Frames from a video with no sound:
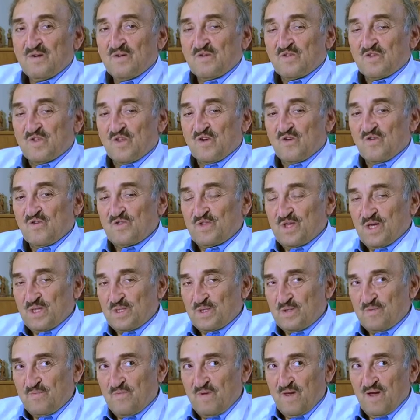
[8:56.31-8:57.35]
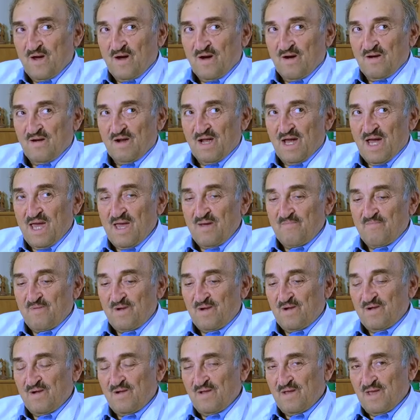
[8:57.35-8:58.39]
so that we are
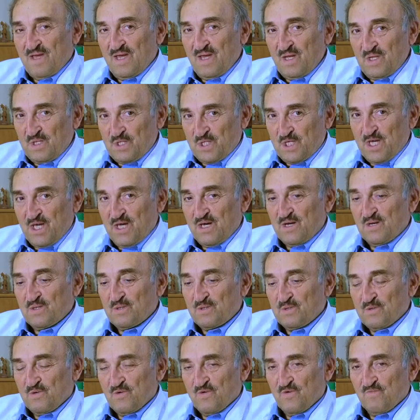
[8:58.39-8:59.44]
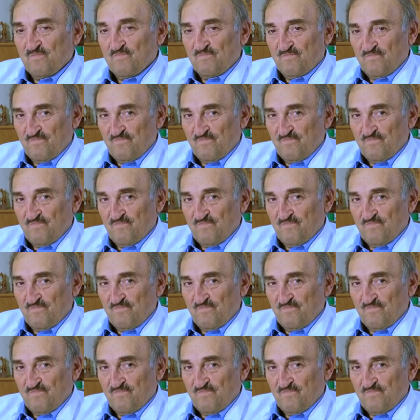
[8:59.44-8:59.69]
able each year to